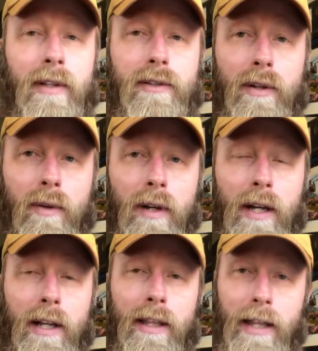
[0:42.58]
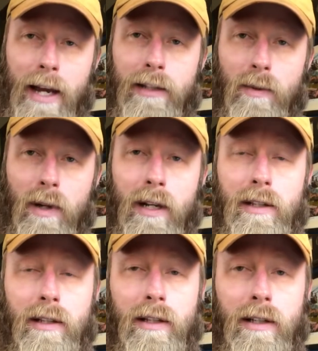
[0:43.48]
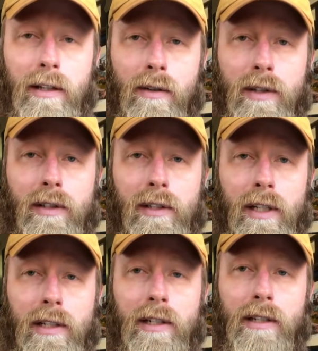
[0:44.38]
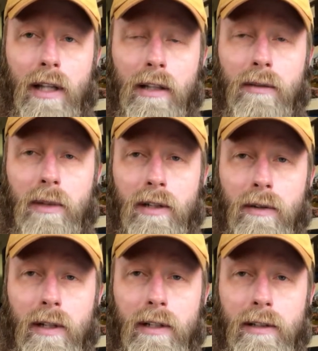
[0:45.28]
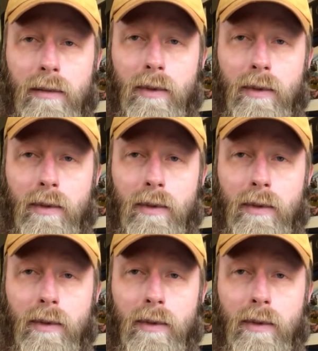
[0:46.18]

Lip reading: So that's what the crystallization and that little bit of grit is.